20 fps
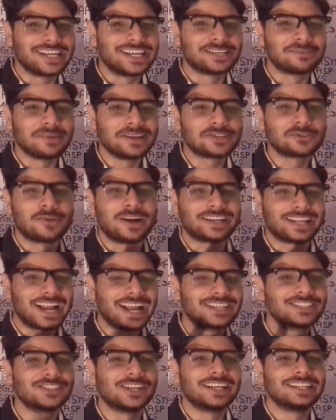these means what are
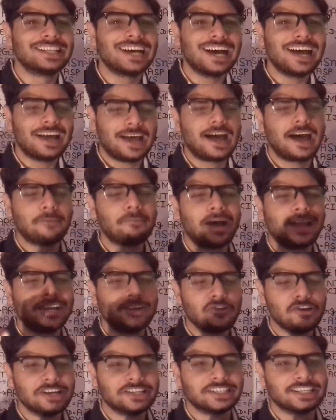actually the
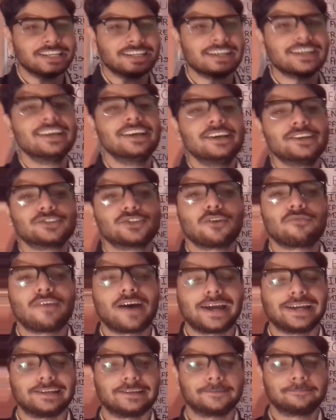amino acid. So
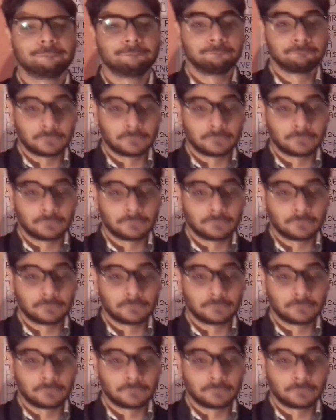fine.